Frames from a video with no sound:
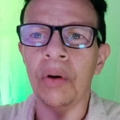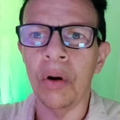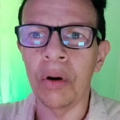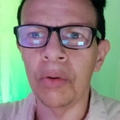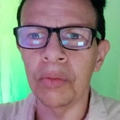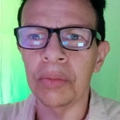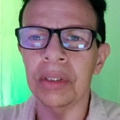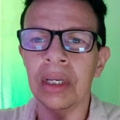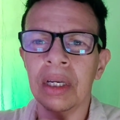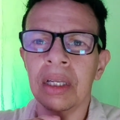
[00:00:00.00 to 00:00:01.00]
no
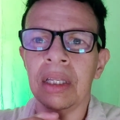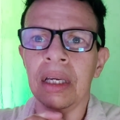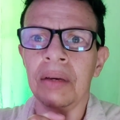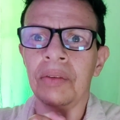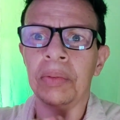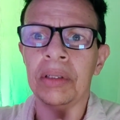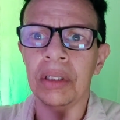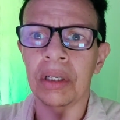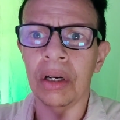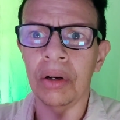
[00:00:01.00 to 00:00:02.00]
homes. They have no place
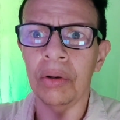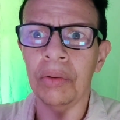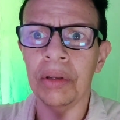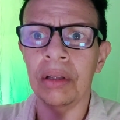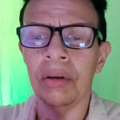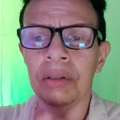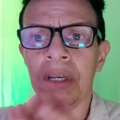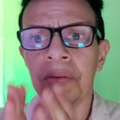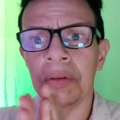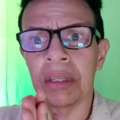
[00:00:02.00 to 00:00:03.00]
to go. They
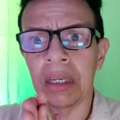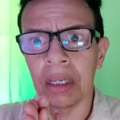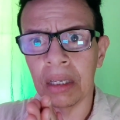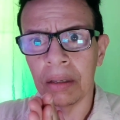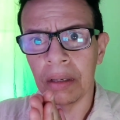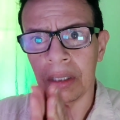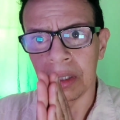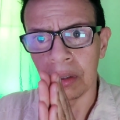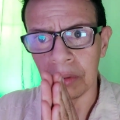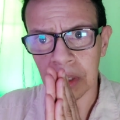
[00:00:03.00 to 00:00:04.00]
lost everything. It's
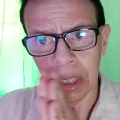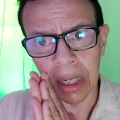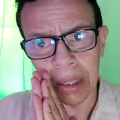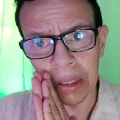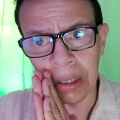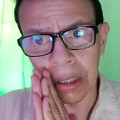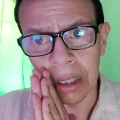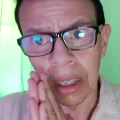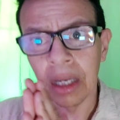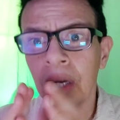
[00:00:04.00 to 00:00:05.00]
so sad.
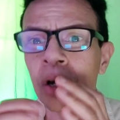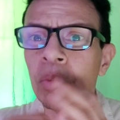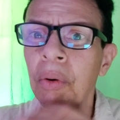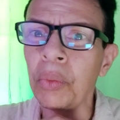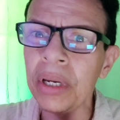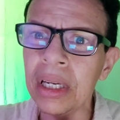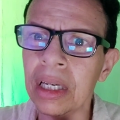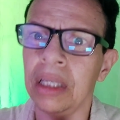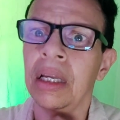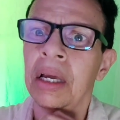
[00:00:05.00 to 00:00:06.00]
But we
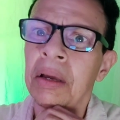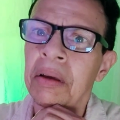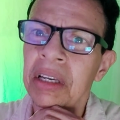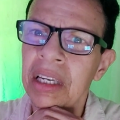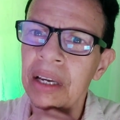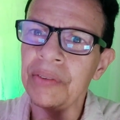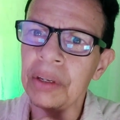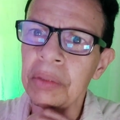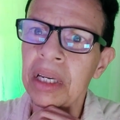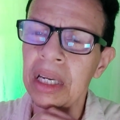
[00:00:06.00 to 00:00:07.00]
can give
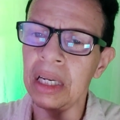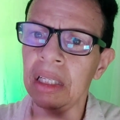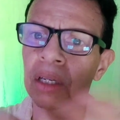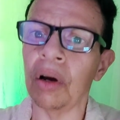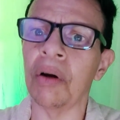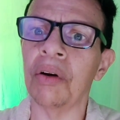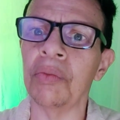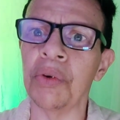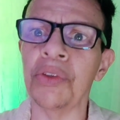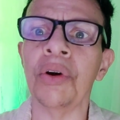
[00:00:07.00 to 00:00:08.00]
them healing
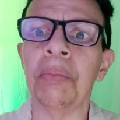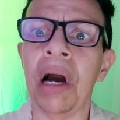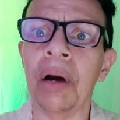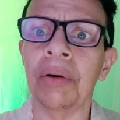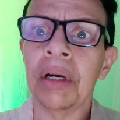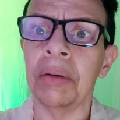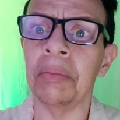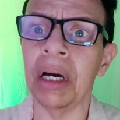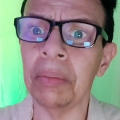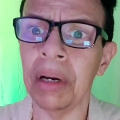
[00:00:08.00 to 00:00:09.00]
with your power and
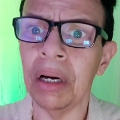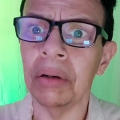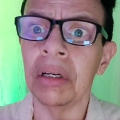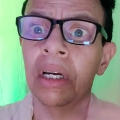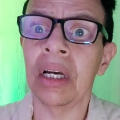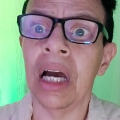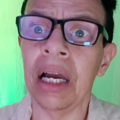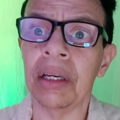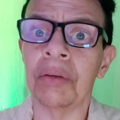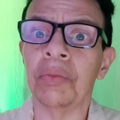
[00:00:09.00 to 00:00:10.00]
my power.
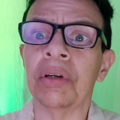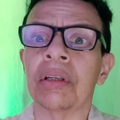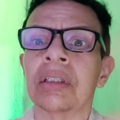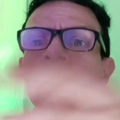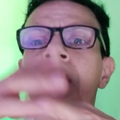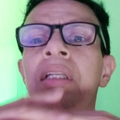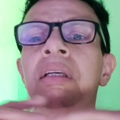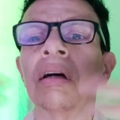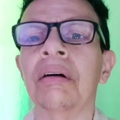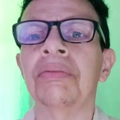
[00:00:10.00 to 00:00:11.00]
We can
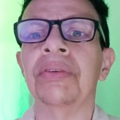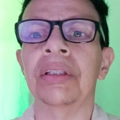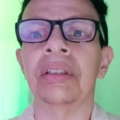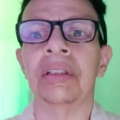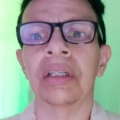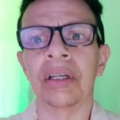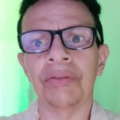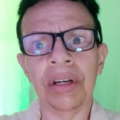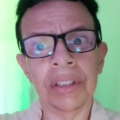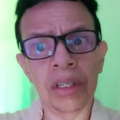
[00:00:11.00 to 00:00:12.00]
engulf it
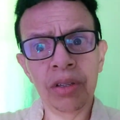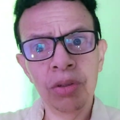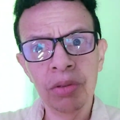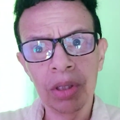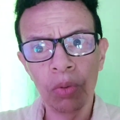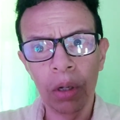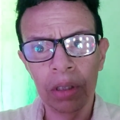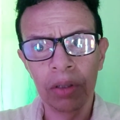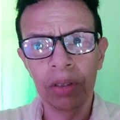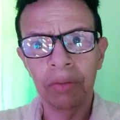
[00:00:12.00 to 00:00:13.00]
right there. You just
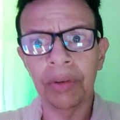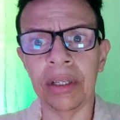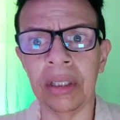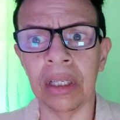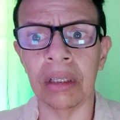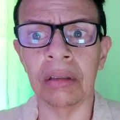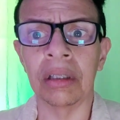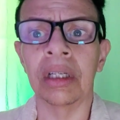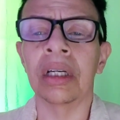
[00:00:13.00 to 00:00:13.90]
watching it right now.